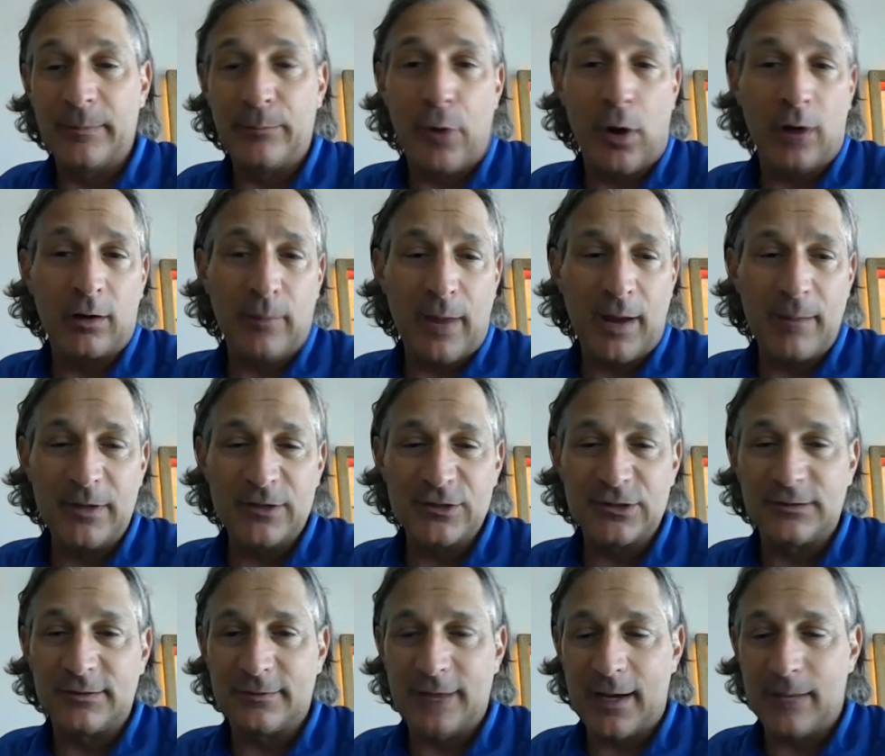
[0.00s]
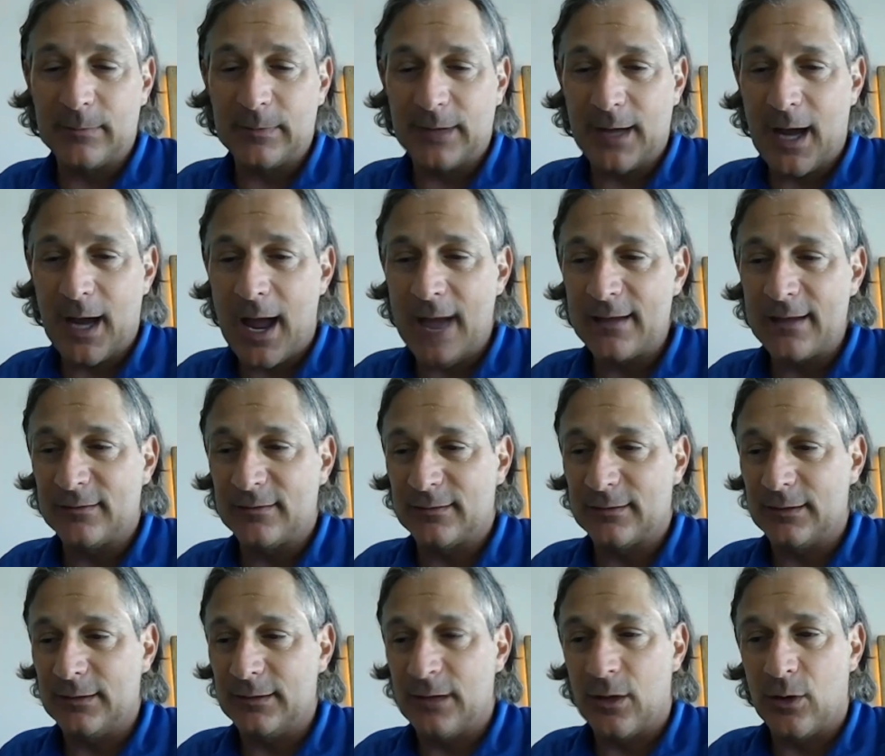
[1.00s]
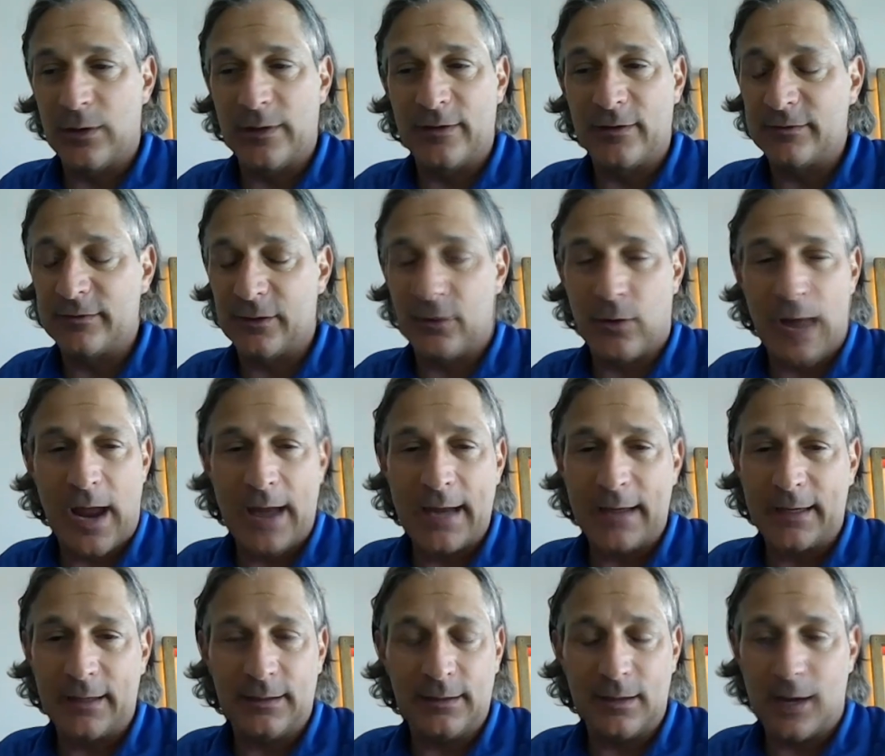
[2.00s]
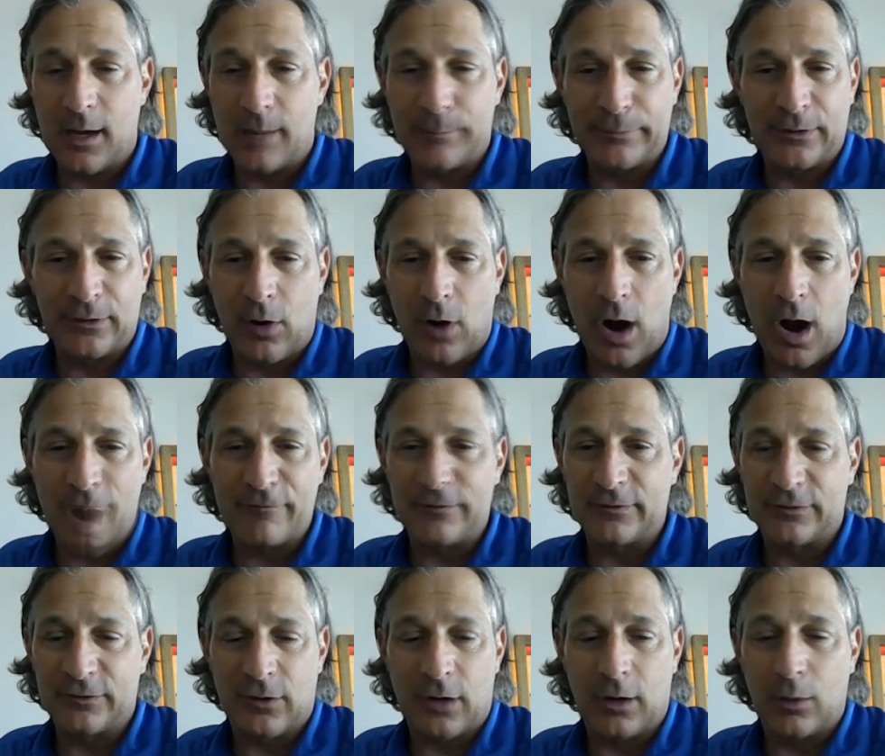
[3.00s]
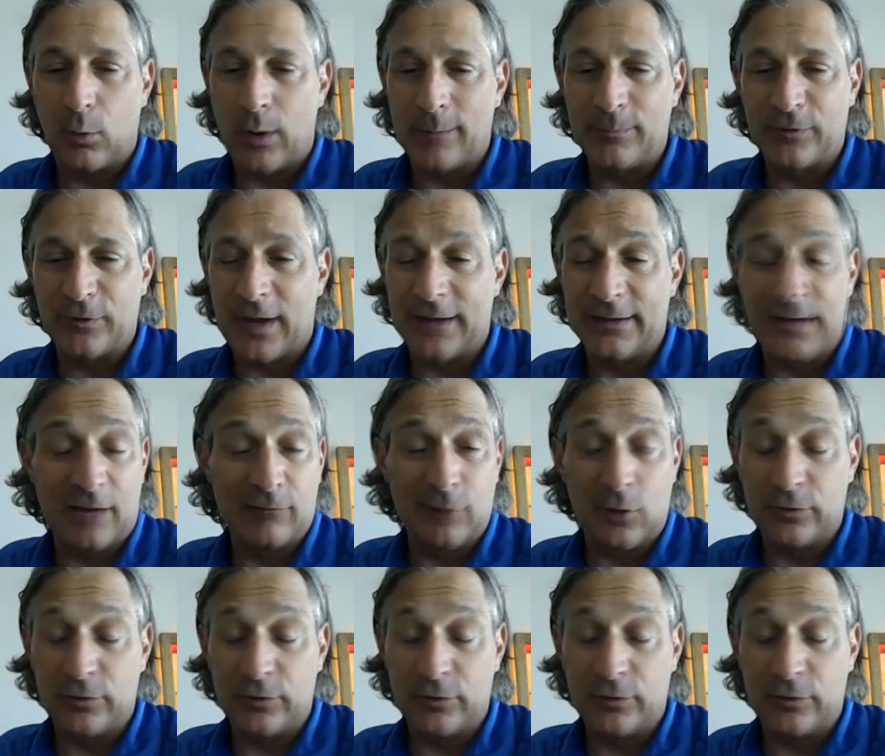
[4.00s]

I mean, part of my mission statement, guys, you know, it's still hanging up in our office and on our website.